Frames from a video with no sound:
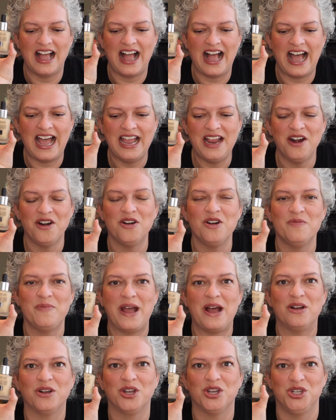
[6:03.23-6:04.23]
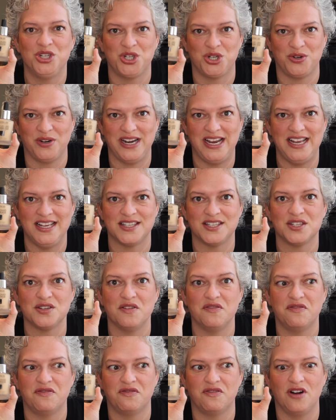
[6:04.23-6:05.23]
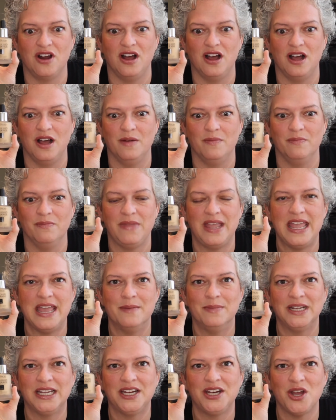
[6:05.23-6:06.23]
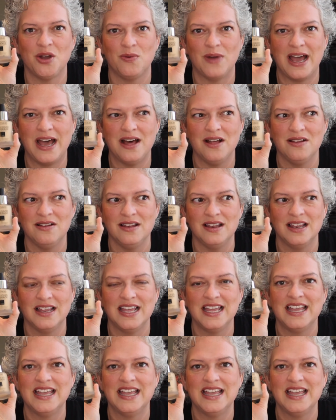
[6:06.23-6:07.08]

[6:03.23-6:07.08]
I heard about Catrice from Emily Noel